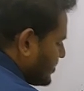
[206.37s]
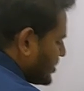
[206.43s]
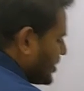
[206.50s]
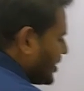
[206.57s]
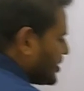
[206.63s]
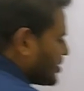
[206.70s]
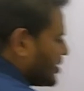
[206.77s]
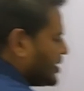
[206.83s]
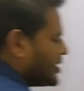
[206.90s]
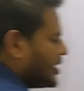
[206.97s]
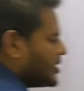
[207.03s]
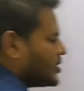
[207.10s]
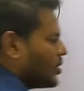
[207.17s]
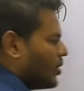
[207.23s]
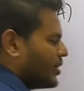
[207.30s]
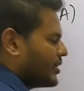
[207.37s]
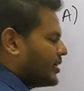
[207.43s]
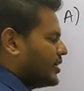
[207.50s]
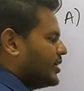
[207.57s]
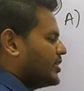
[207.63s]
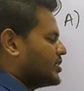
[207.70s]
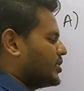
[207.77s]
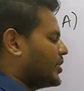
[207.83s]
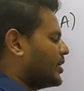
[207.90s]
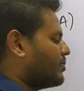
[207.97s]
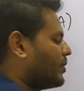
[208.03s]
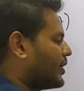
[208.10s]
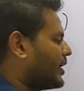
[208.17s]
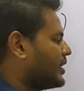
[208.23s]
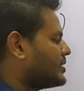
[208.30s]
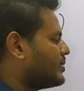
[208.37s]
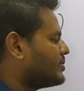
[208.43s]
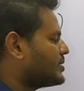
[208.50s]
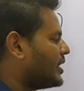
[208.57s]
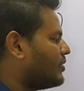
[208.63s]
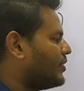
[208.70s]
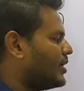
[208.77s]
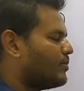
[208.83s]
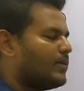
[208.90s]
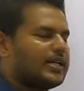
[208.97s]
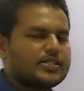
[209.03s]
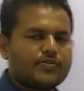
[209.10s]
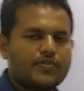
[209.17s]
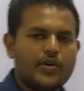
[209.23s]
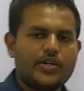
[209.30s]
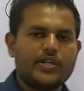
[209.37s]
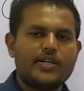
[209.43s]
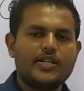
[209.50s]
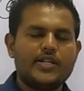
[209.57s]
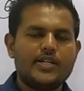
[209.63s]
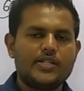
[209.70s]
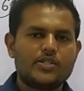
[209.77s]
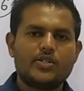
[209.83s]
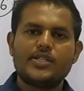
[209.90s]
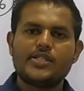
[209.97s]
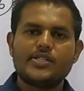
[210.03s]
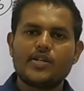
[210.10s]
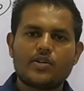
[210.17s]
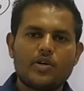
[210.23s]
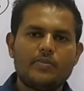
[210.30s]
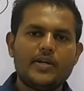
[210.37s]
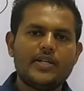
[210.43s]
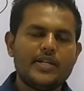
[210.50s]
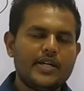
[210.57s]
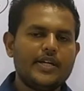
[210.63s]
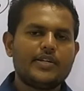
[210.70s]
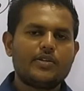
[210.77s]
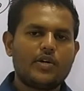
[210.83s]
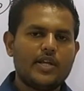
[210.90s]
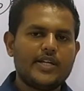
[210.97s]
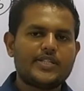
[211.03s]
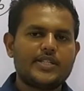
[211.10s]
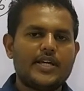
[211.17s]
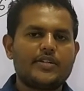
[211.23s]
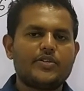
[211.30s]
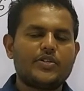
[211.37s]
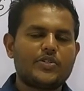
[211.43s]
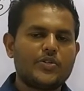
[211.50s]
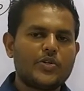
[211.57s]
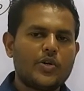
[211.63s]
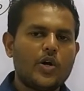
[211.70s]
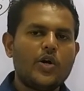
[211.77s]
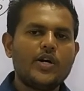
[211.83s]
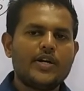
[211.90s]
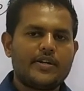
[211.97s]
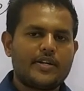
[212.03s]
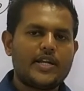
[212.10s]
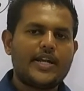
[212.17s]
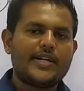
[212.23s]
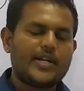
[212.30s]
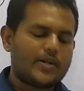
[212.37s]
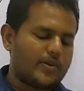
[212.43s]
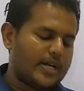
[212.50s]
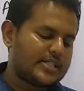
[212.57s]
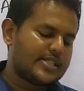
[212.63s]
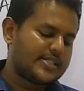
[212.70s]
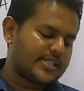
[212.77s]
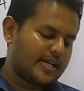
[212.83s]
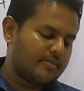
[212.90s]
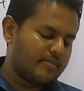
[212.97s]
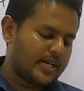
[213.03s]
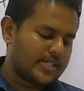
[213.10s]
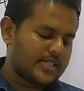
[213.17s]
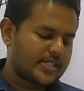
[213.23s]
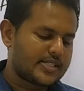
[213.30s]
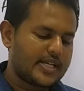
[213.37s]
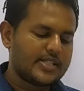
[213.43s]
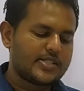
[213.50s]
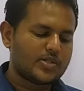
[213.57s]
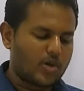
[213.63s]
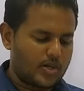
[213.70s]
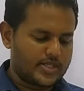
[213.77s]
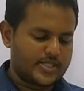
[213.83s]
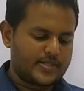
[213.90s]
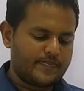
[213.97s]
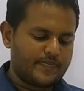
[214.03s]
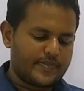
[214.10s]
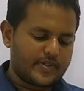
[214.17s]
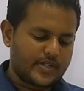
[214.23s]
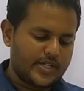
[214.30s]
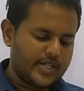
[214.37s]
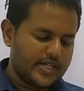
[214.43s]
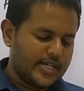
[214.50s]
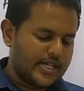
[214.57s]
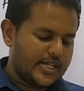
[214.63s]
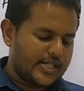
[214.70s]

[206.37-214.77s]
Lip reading: Okay, so this is the salt. So you get potassium sulfate plus water. So this is the common knowledge that you should know related to acids and bases and salts. Okay.